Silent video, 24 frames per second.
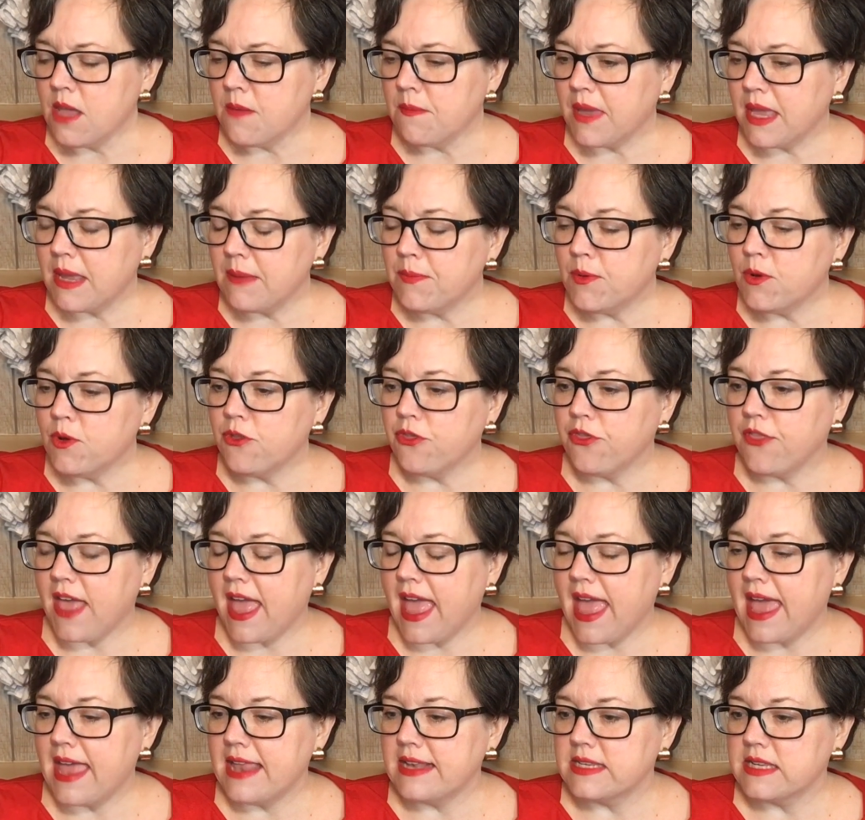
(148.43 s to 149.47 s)
People
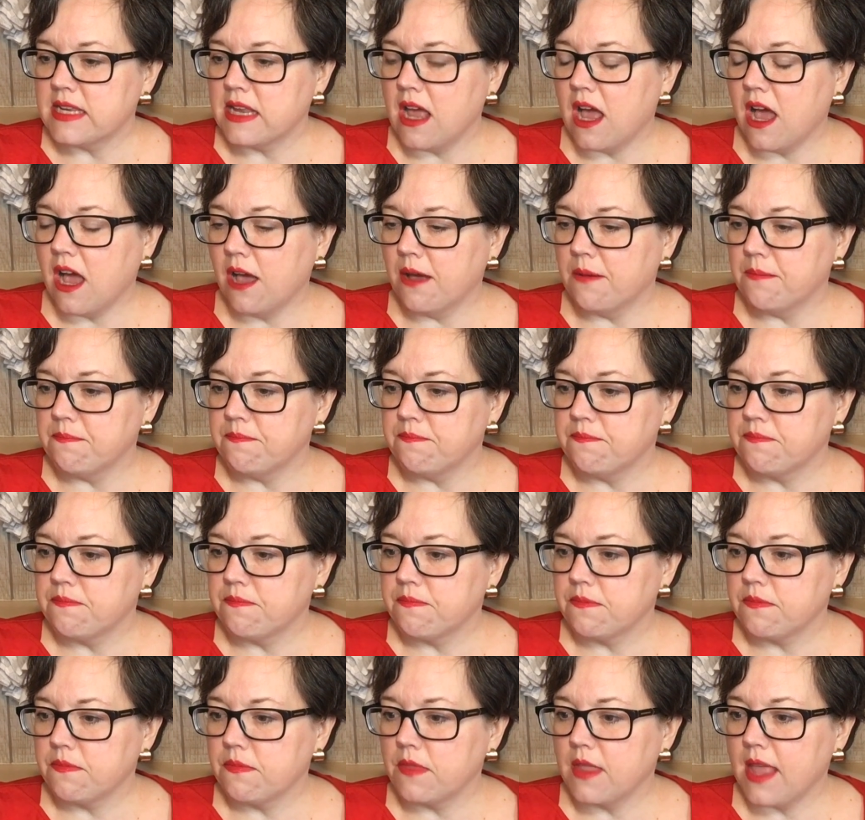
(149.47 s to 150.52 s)
that um,
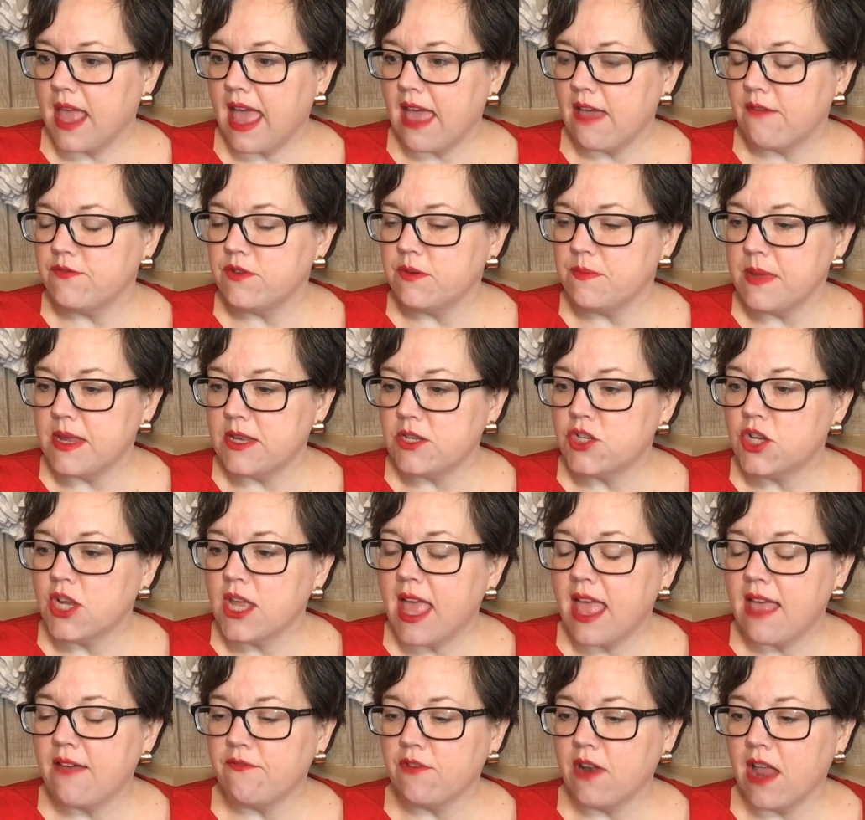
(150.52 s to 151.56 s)
have dementia
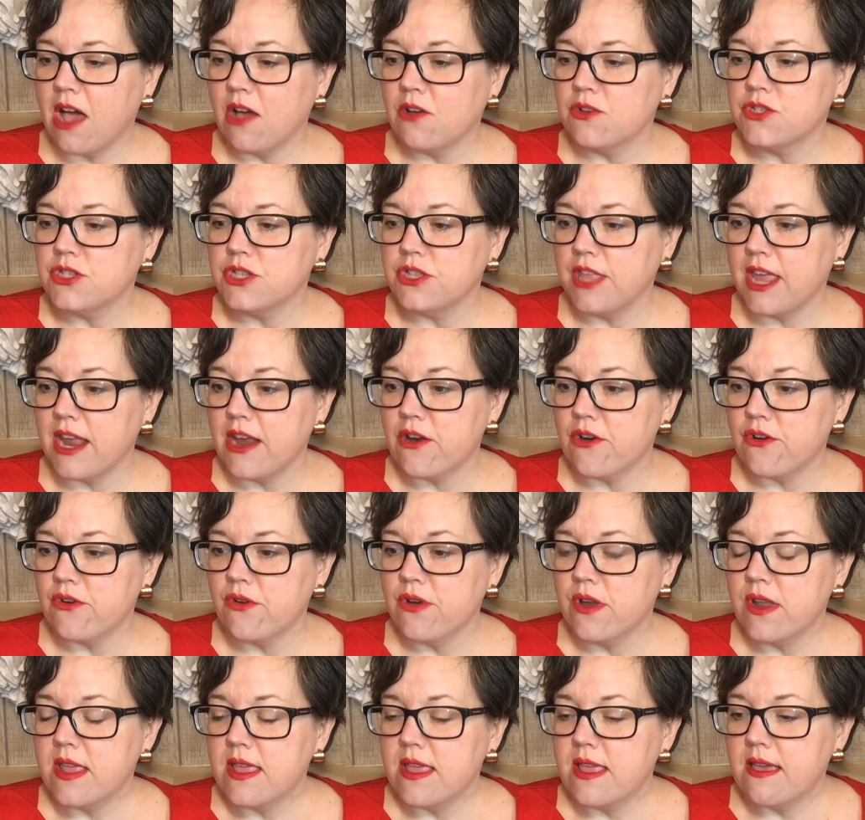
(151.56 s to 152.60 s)
have lost their
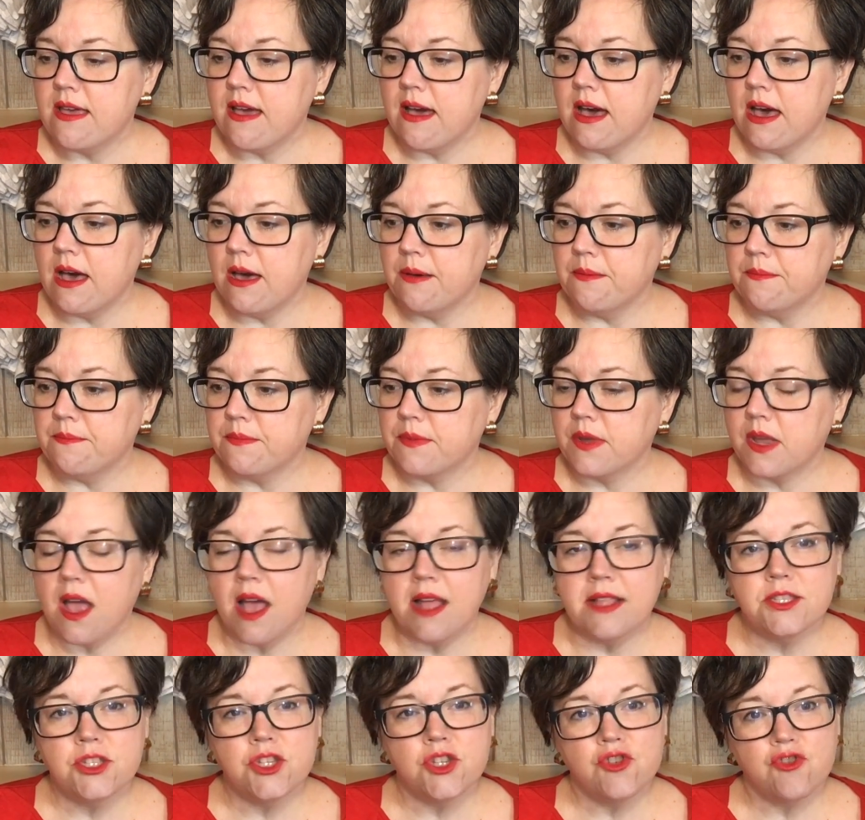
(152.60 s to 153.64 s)
um,
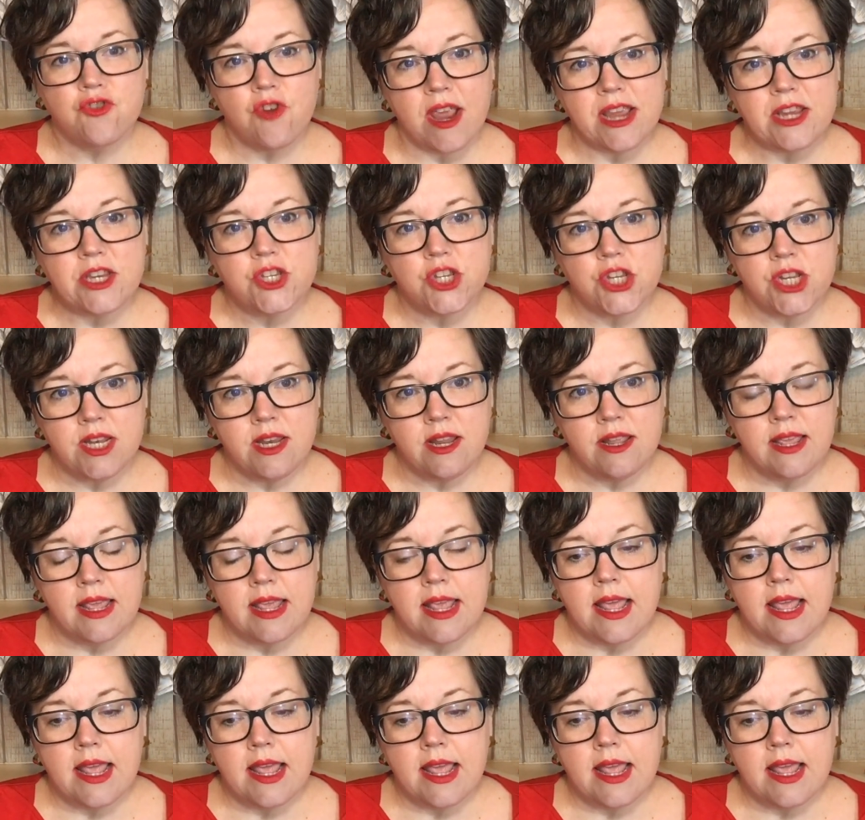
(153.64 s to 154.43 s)
concentration.